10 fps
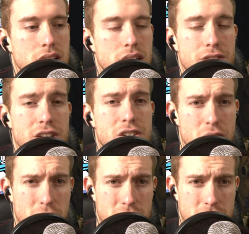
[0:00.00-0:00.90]
If they
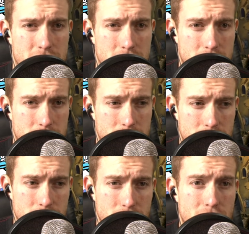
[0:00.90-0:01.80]
do,
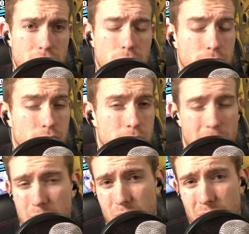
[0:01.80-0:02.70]
you'll get a review.
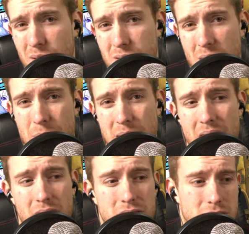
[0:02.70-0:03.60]
Maybe the review's up by
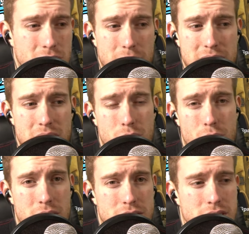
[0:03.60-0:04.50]
now, by the time you're
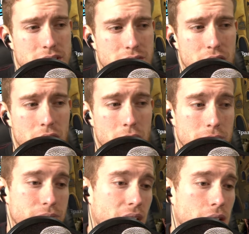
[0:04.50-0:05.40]
watching this video.
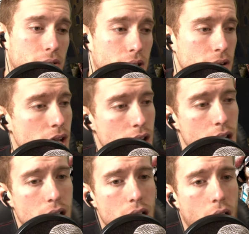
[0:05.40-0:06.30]
I don't know.
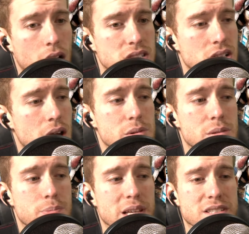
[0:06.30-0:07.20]
Also coming
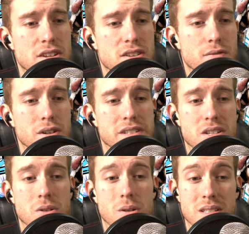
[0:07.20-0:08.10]
to PlayStation 4
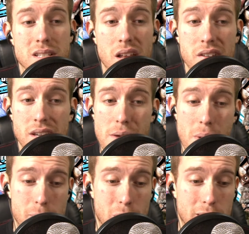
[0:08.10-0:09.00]
Digital is another game
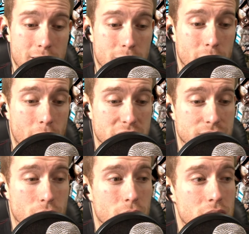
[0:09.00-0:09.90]
I put in a
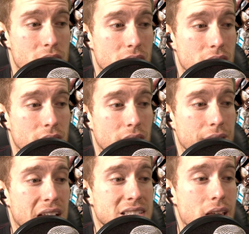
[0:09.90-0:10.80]
request for,
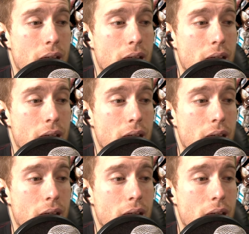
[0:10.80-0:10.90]
and that's